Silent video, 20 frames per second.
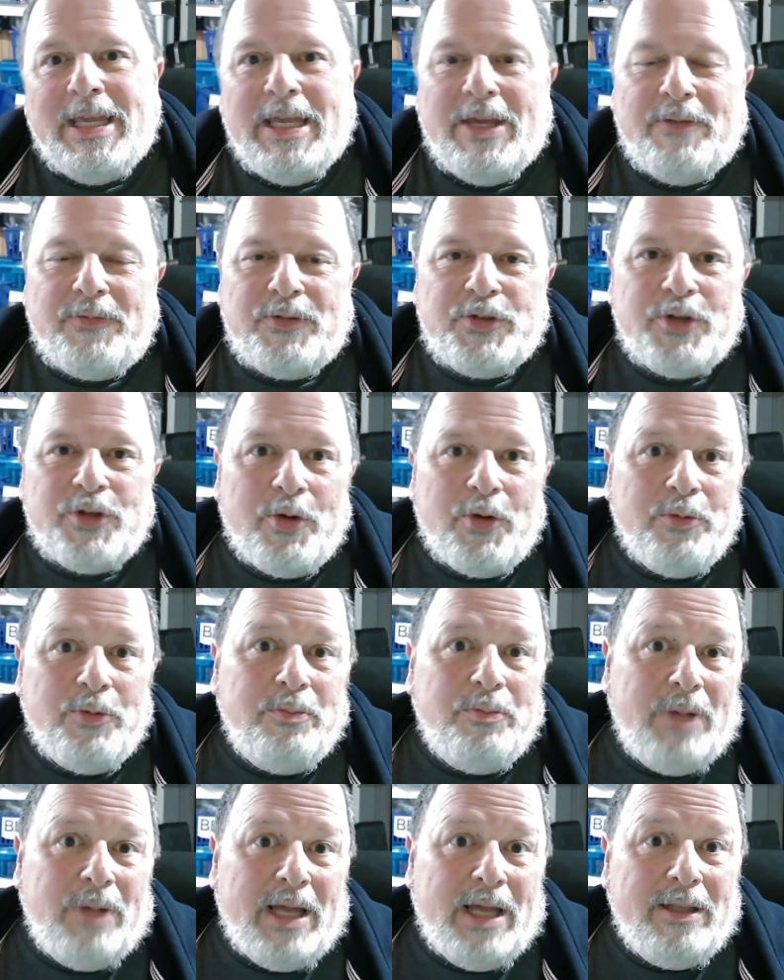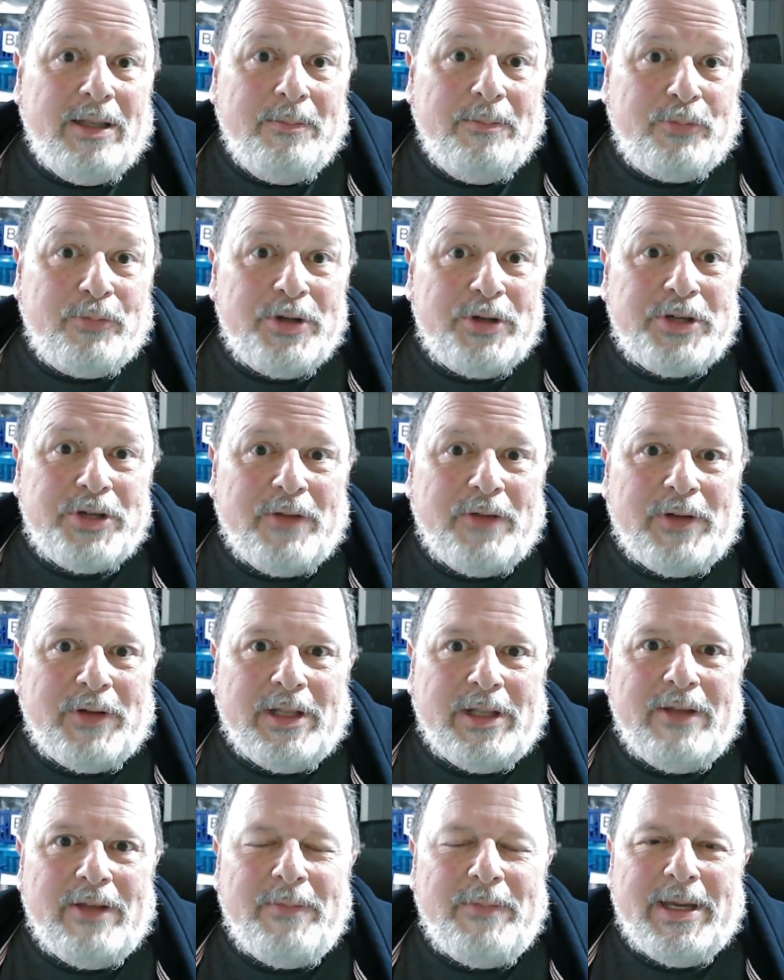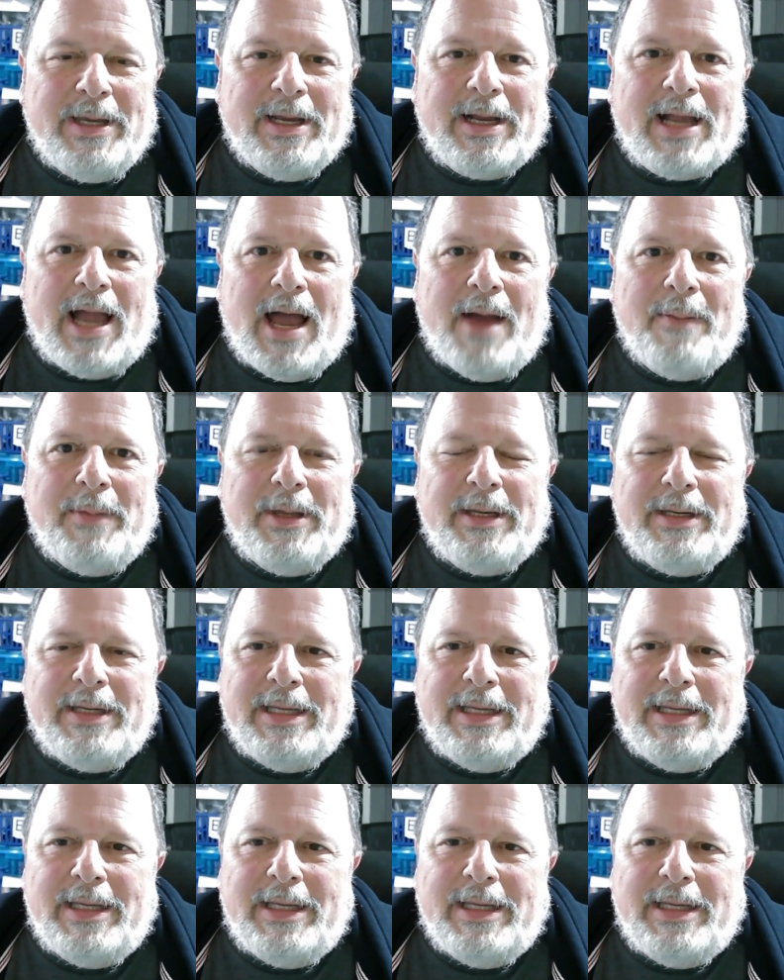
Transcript: If so, I'd appreciate if you could leave me a comment